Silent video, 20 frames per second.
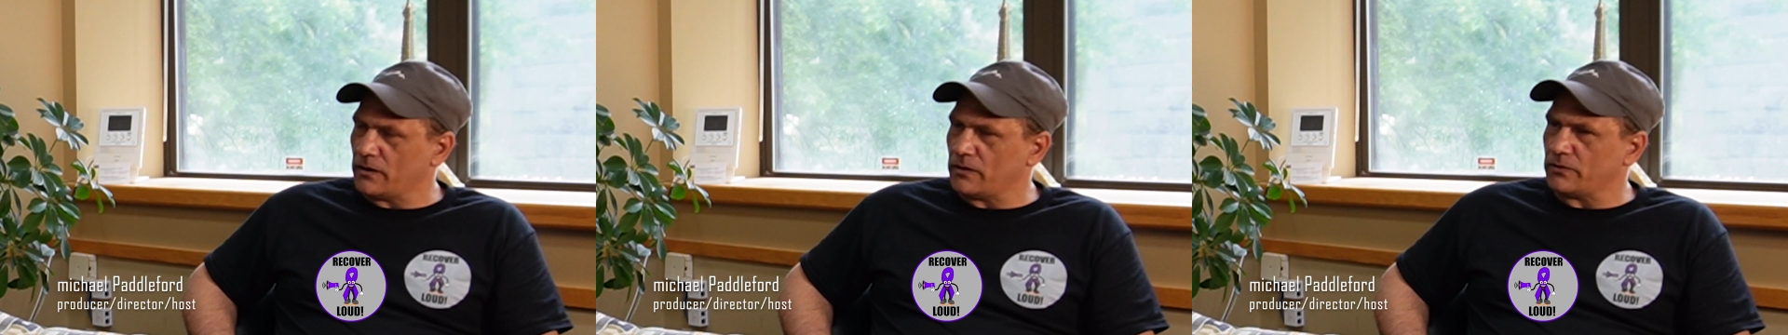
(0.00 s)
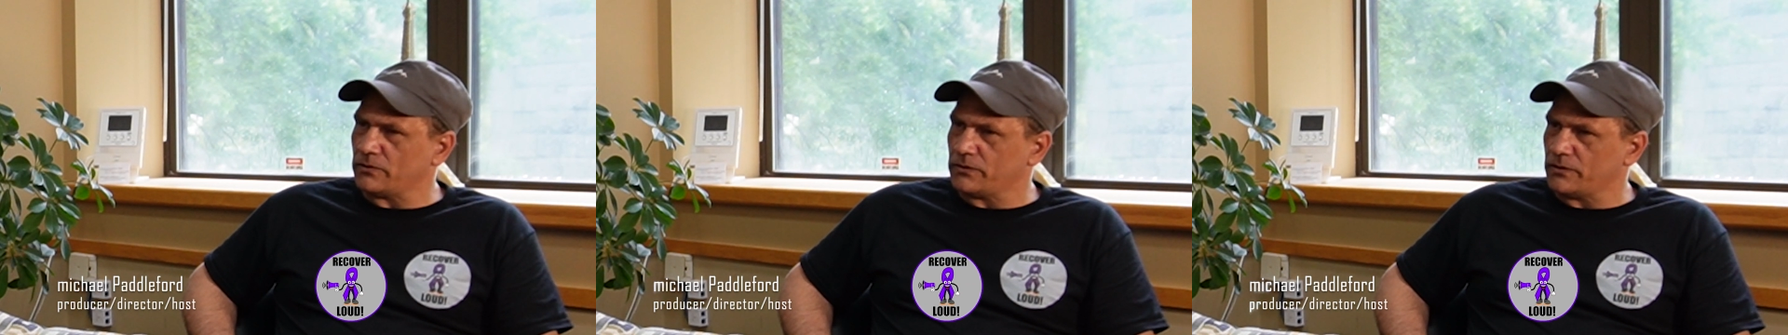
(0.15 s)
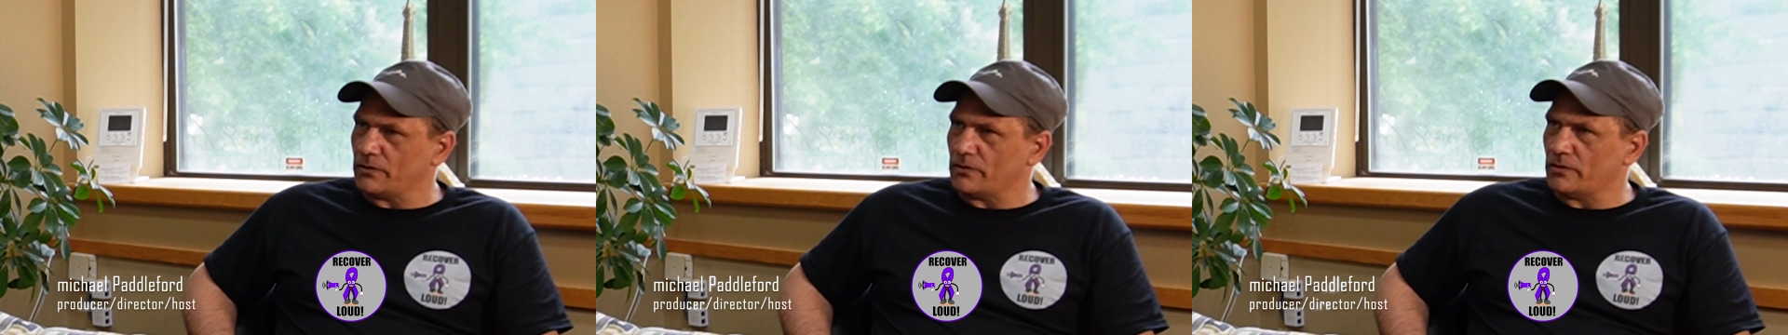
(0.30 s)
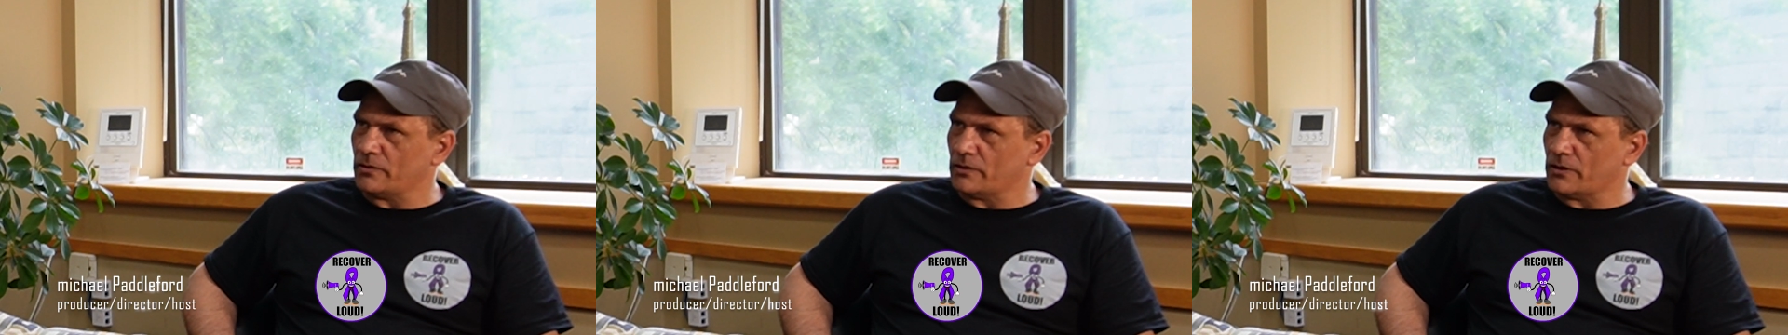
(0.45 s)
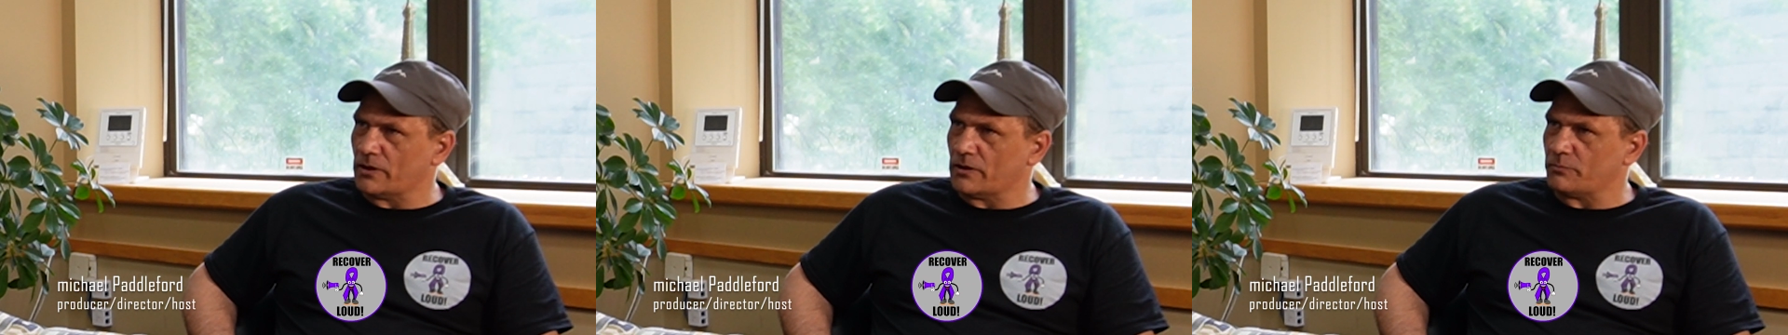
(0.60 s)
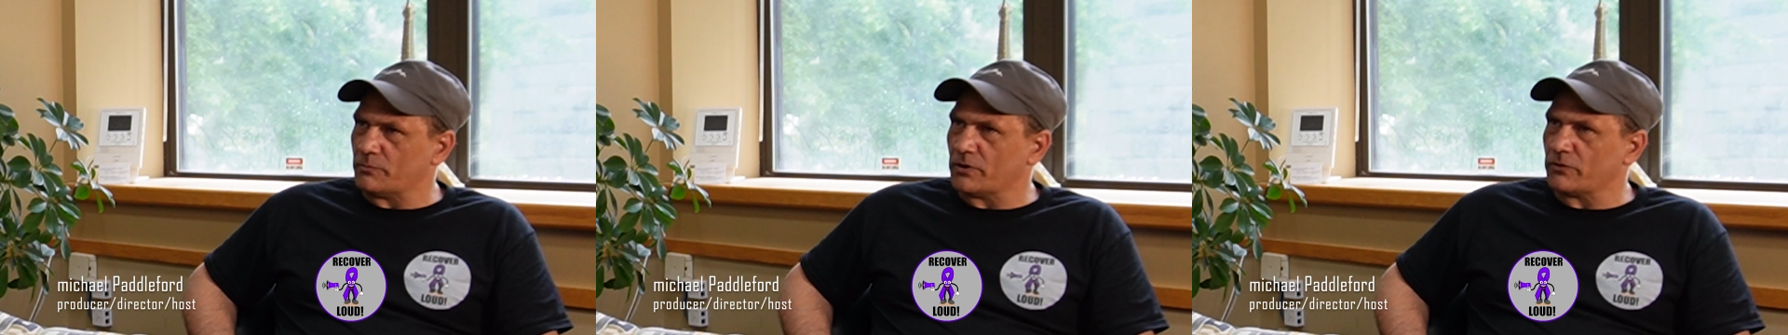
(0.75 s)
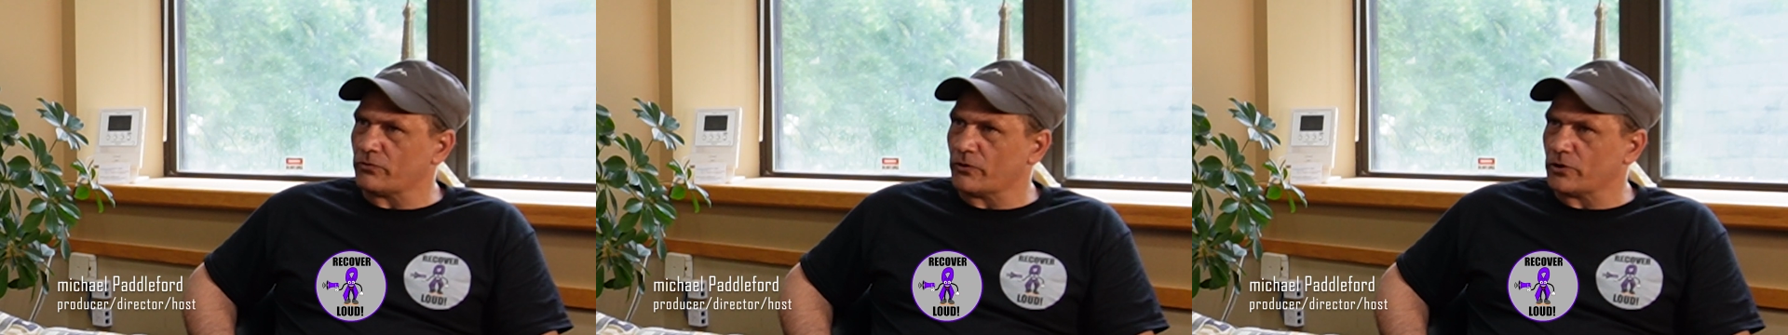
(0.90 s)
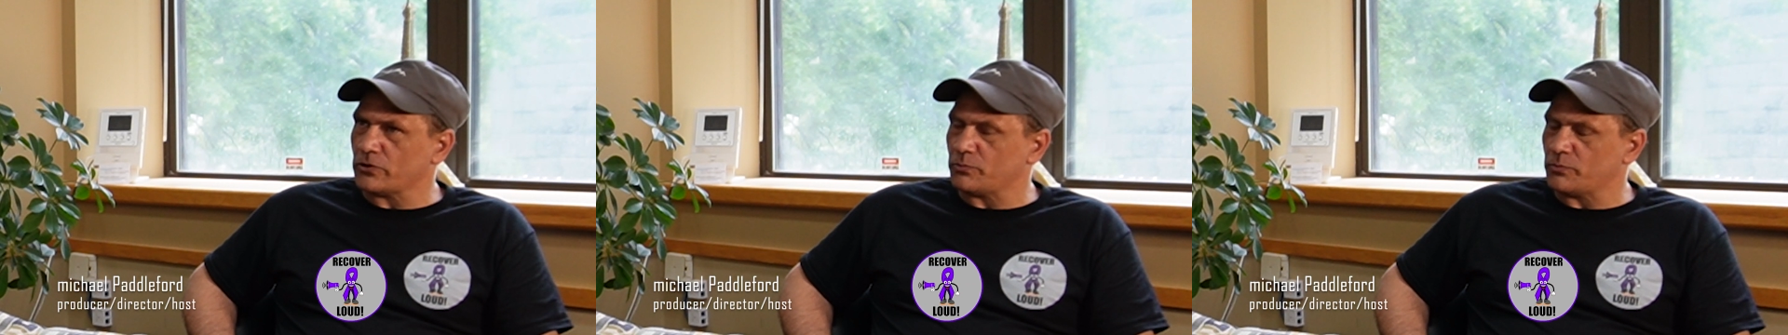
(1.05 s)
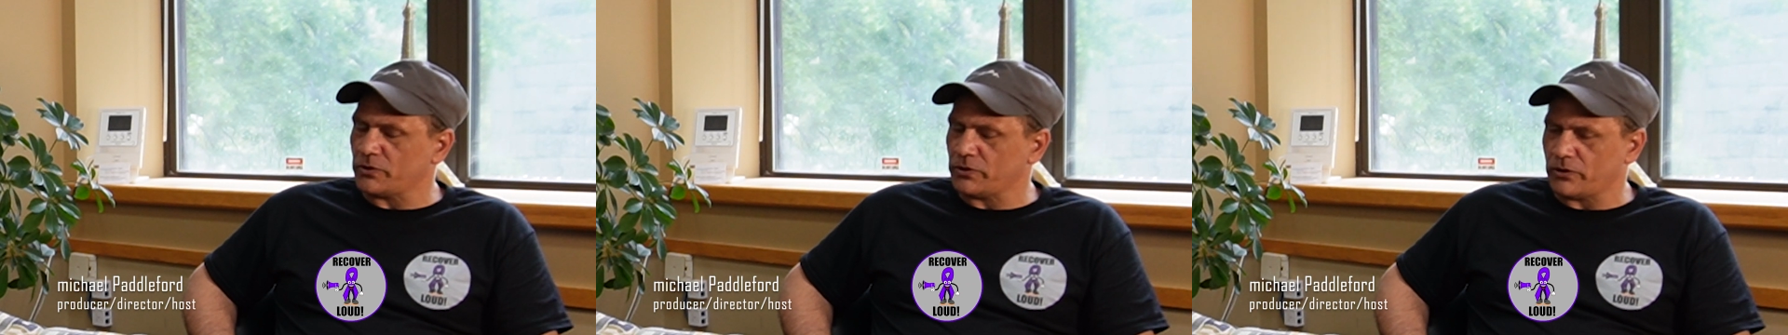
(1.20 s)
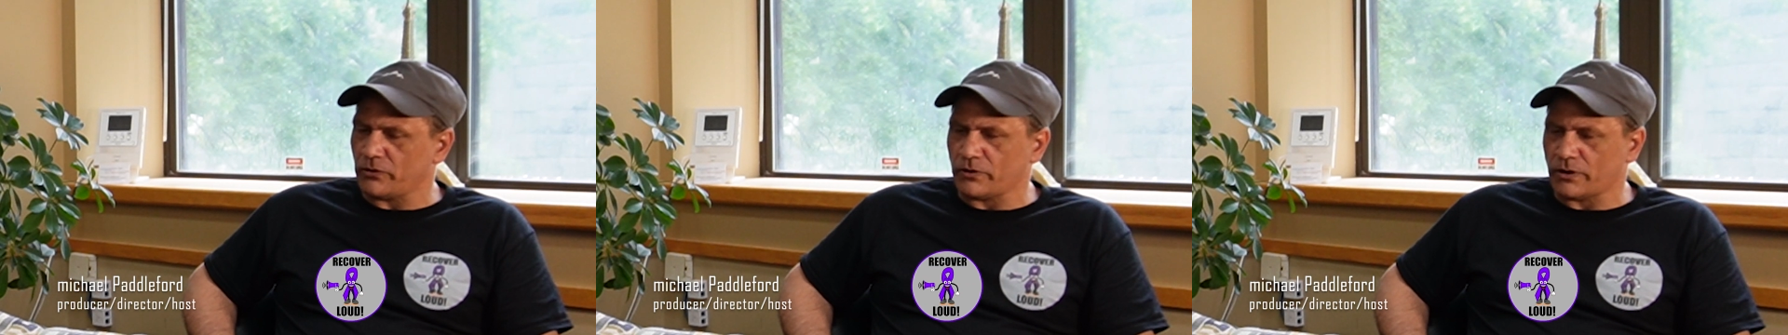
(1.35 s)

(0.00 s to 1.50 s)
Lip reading: until my freshman year